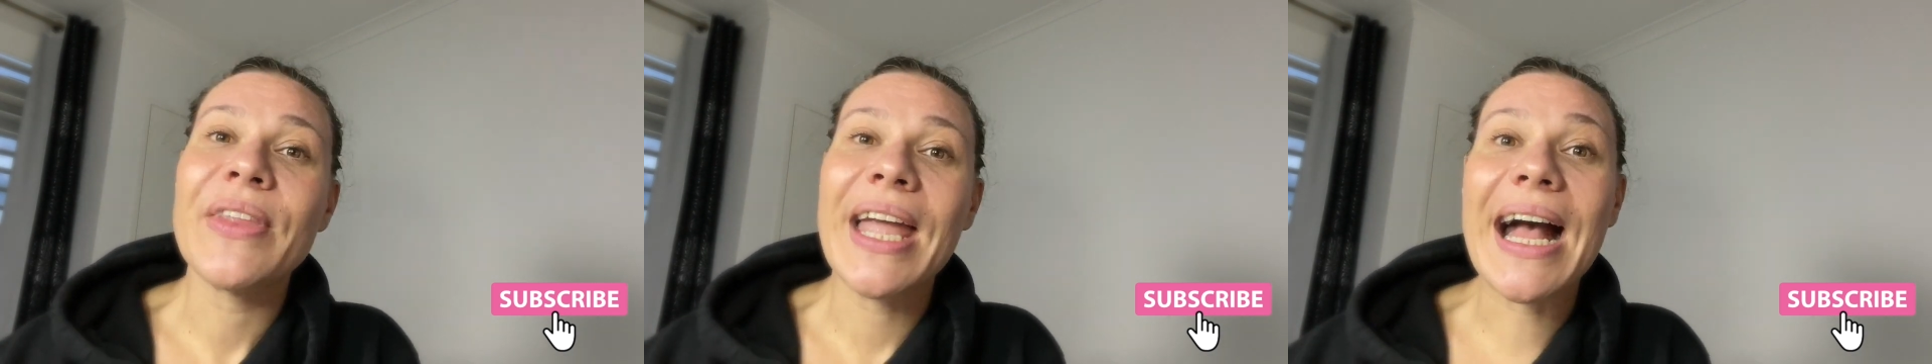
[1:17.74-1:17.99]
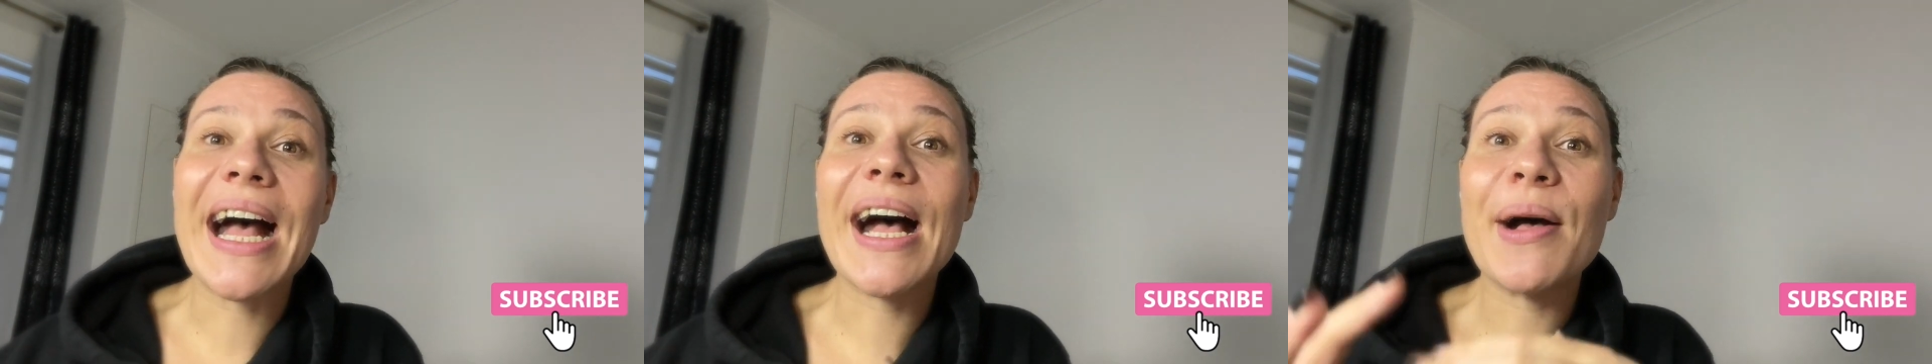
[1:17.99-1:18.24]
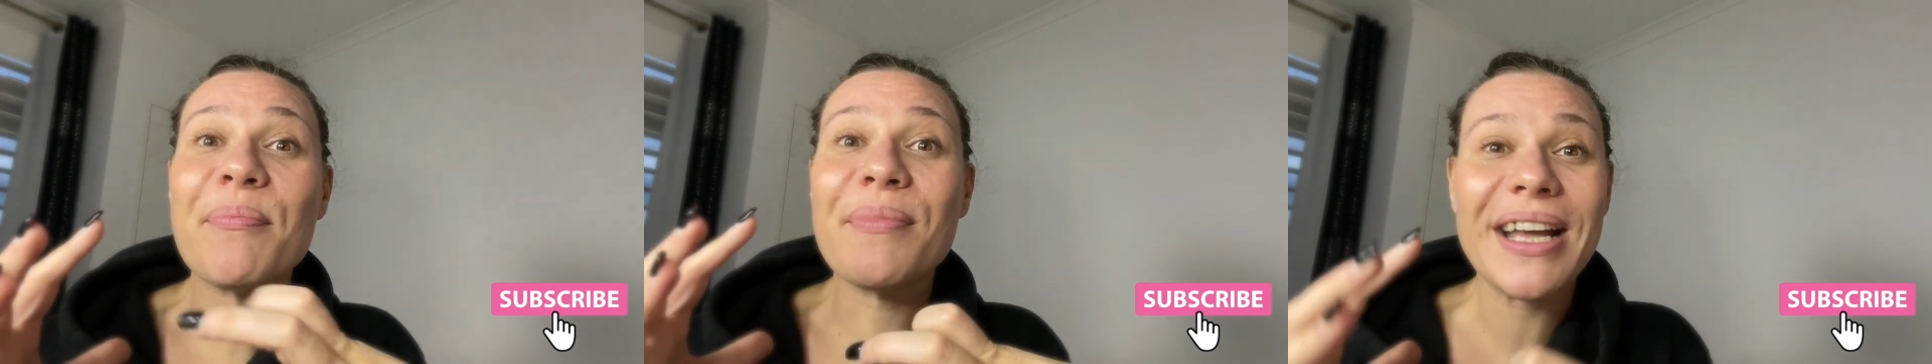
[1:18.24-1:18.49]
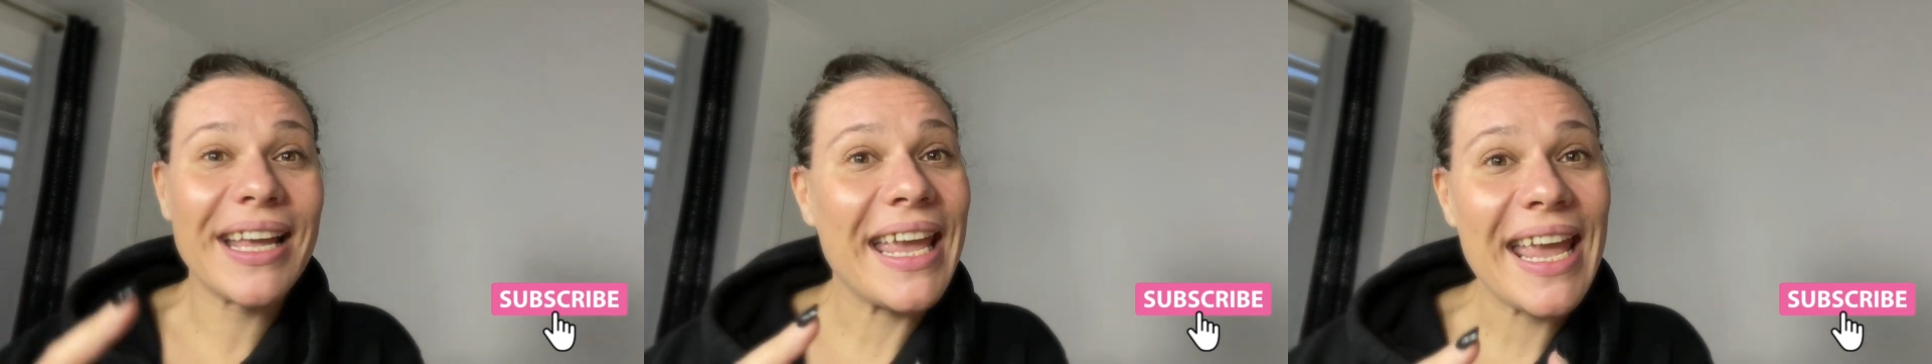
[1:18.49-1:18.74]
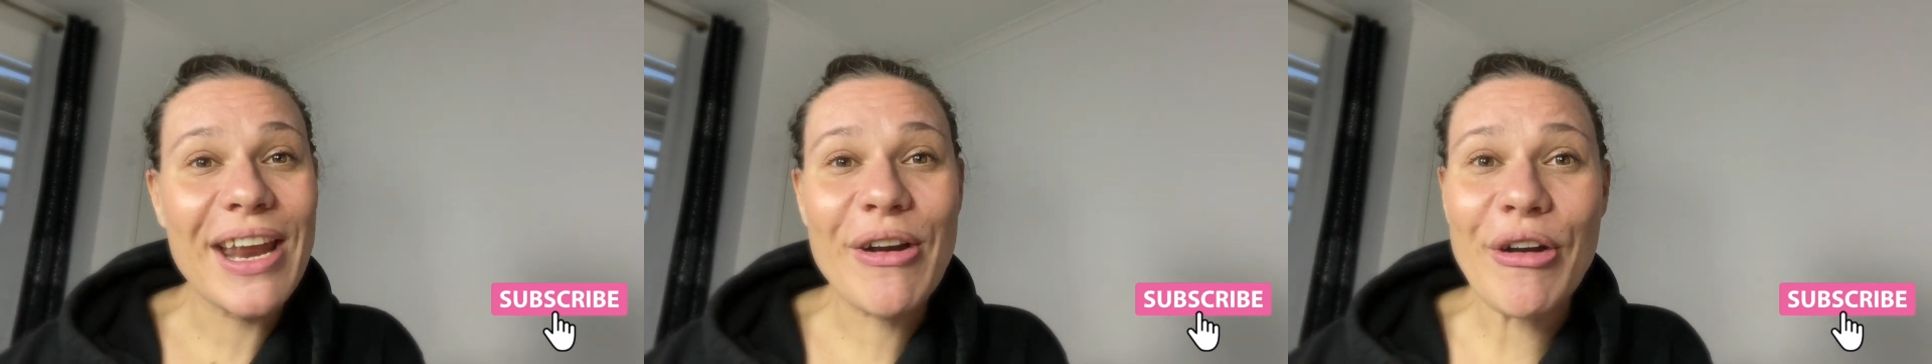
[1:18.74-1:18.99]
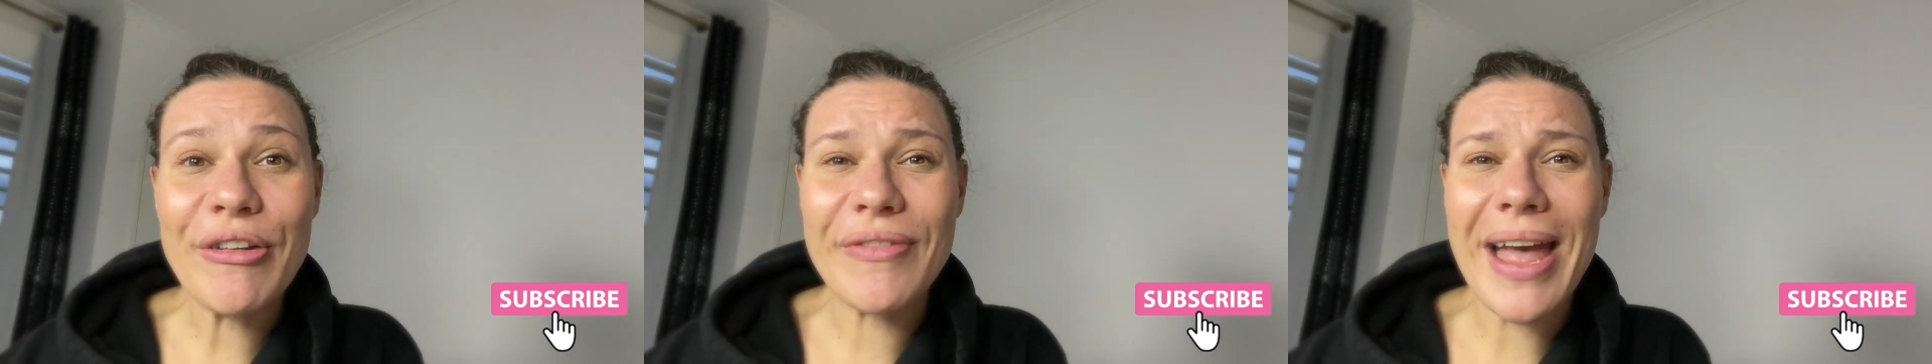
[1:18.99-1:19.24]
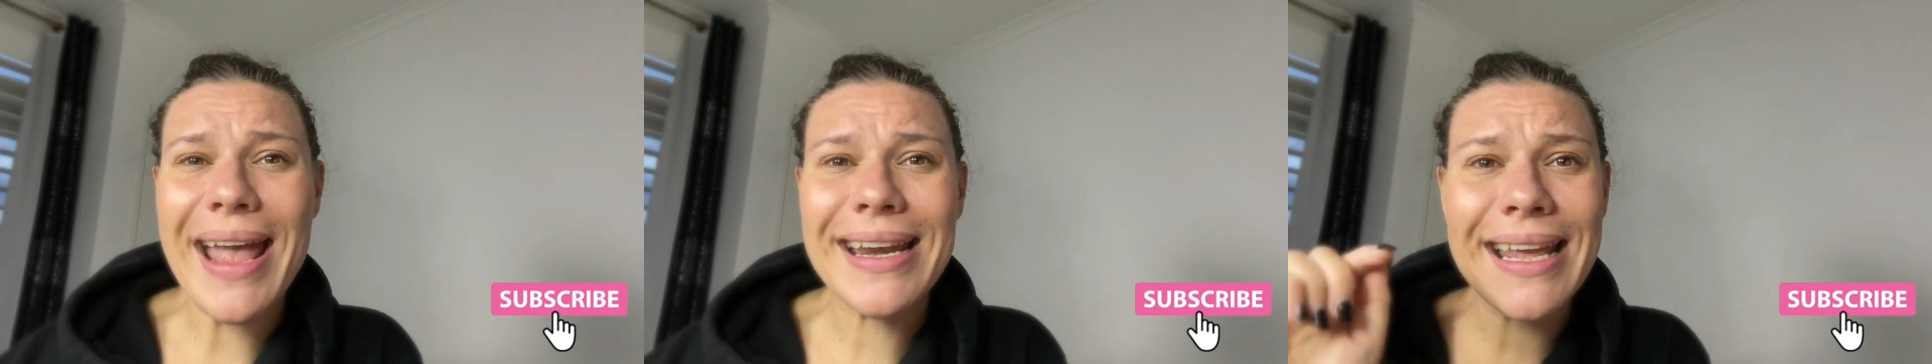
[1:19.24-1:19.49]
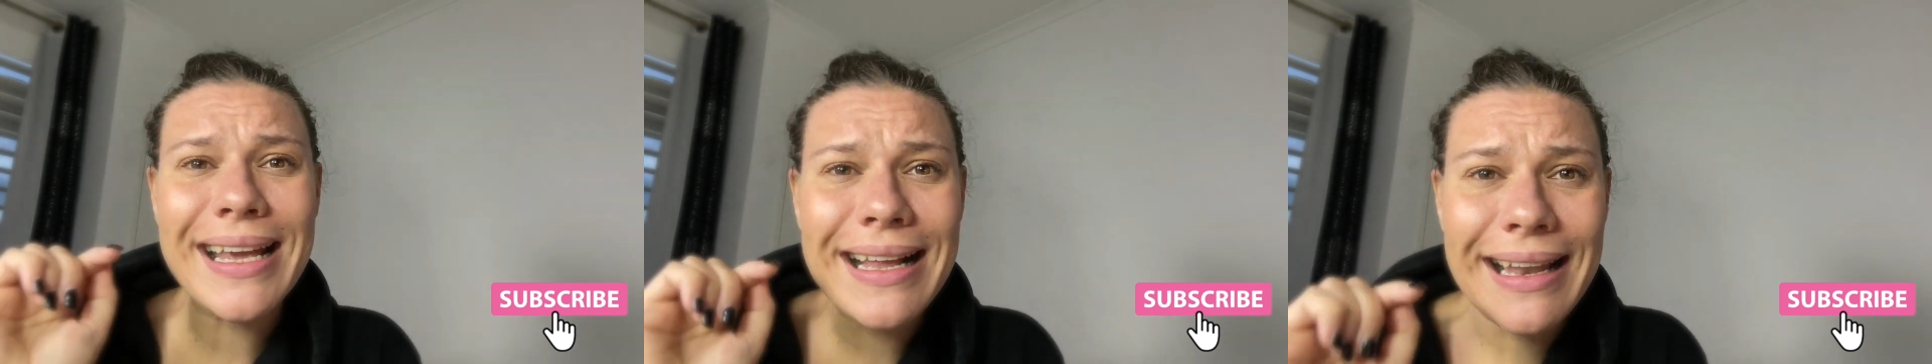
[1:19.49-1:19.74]
um, head over and
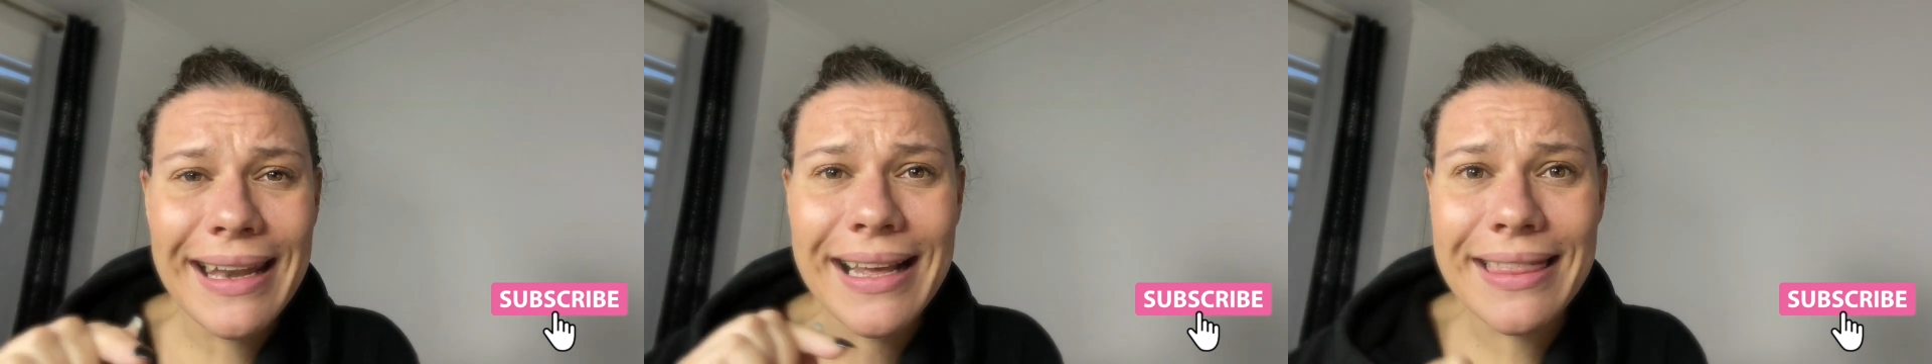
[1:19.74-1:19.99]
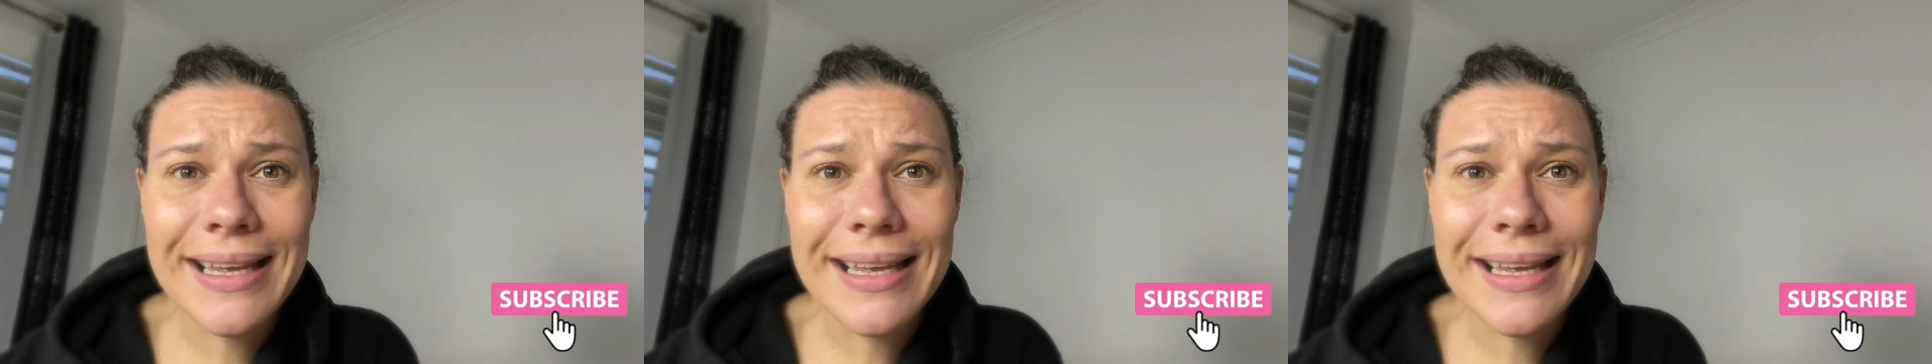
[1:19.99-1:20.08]
click